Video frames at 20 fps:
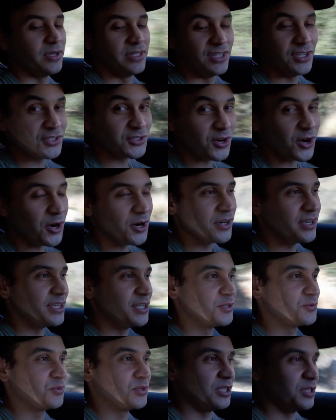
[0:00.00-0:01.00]
In this car, it
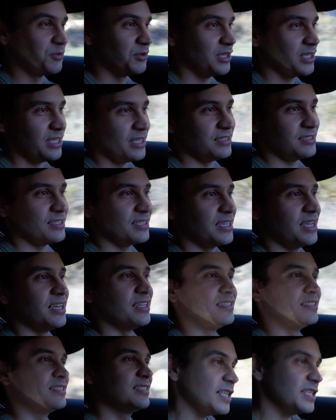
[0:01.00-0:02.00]
is really, really easy,
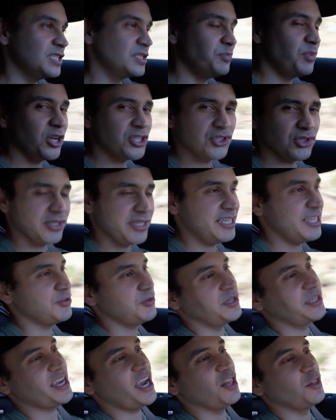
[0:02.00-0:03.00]
and especially here
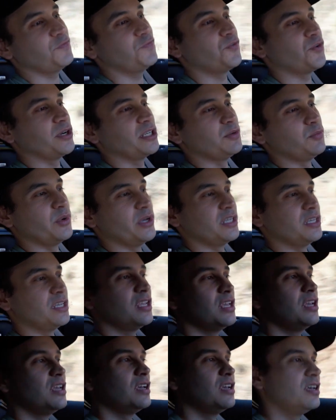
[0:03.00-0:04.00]
in California
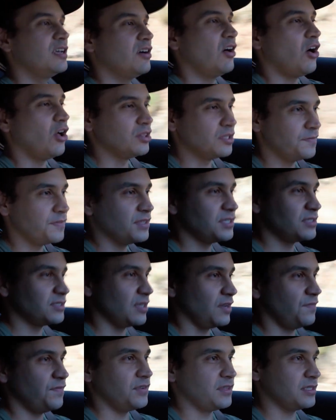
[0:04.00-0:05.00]
when all of this
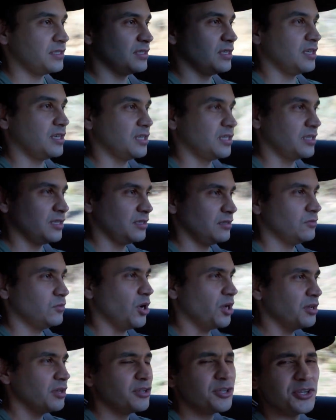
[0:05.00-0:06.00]
stuff is,
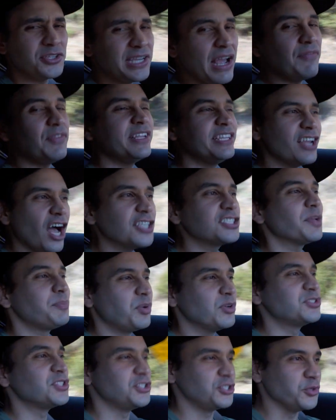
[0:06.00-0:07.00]
well, you're definitely not
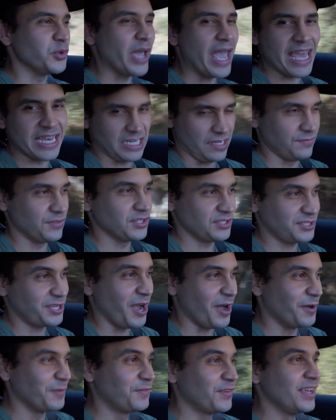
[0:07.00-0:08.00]
supposed to do any of this
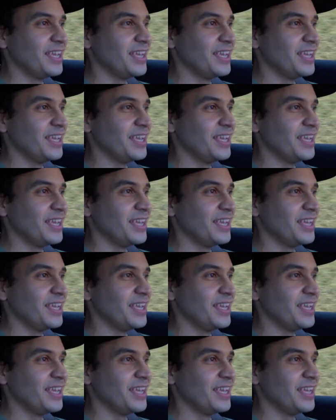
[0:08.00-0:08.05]
stuff.